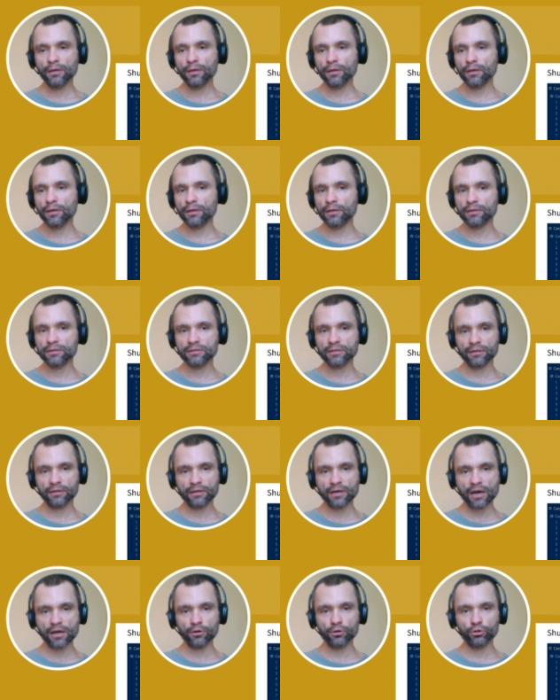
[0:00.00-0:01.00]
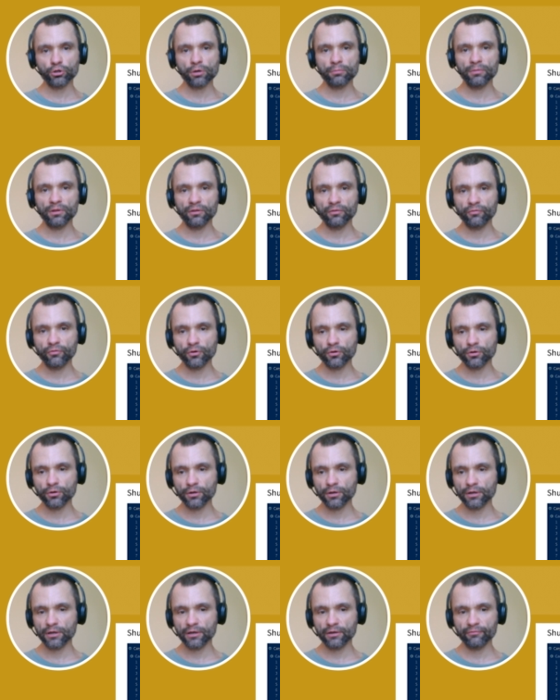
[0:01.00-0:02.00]
is a Cargo.toml
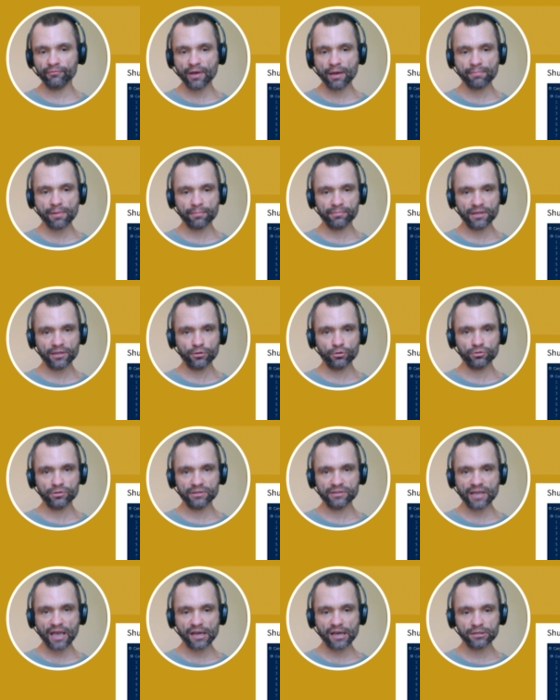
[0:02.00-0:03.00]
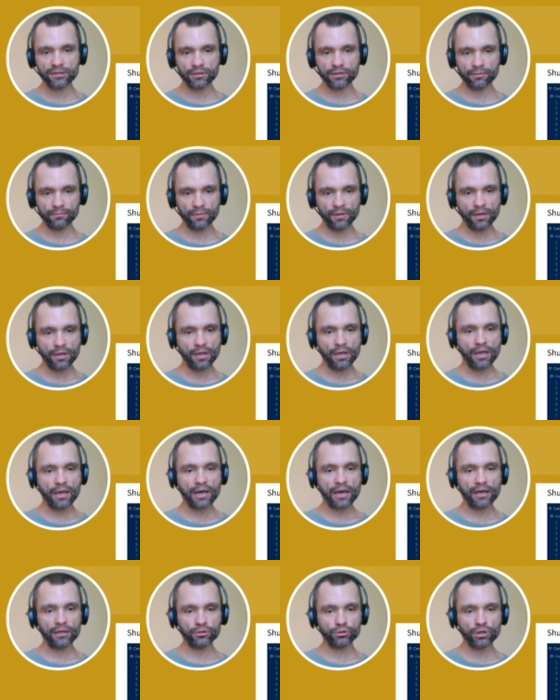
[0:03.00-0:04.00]
for a web app that uses Axum,
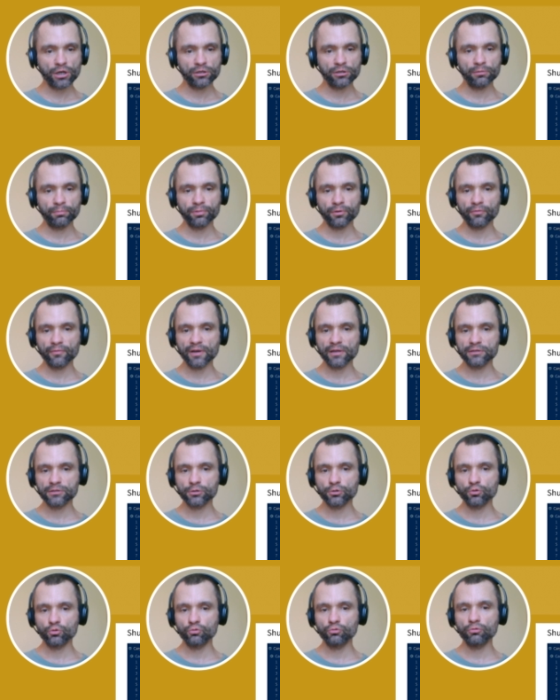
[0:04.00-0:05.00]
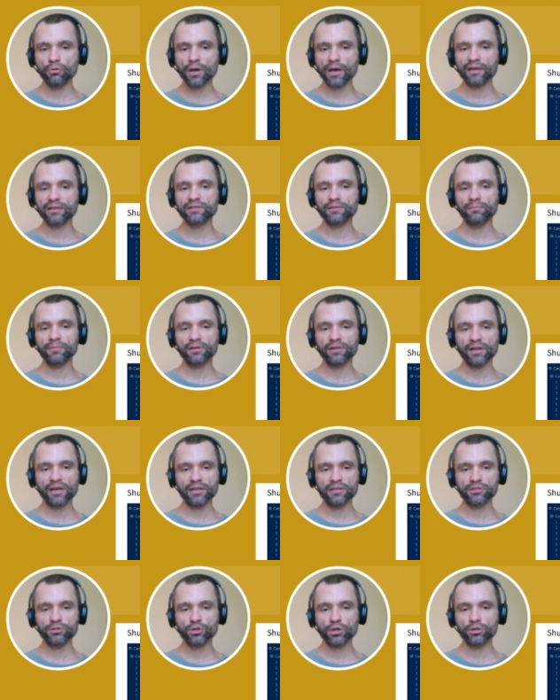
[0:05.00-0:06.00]
and Shuttle provides two Axum
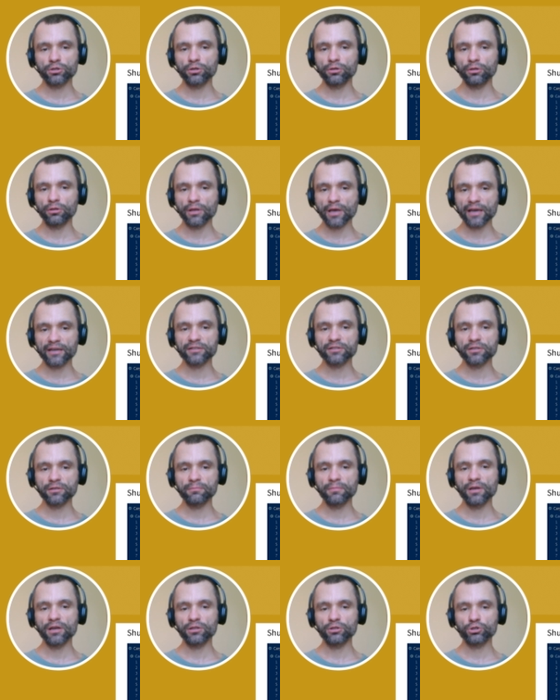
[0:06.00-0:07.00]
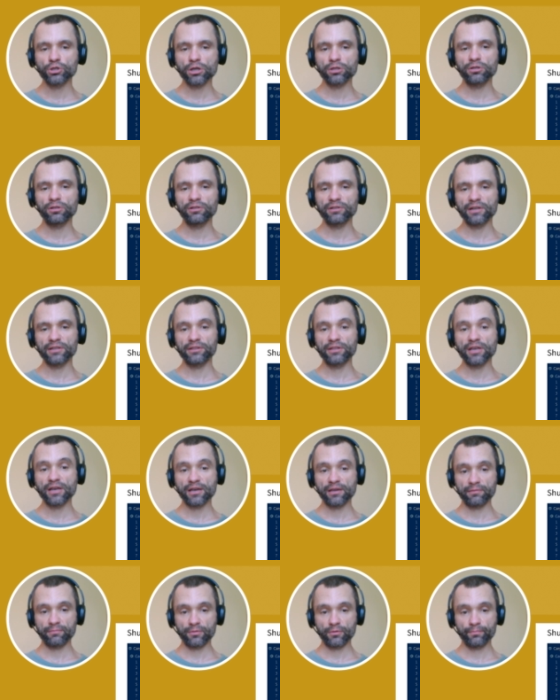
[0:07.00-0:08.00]
crates, Shuttle Axum and Shuttle Runtime.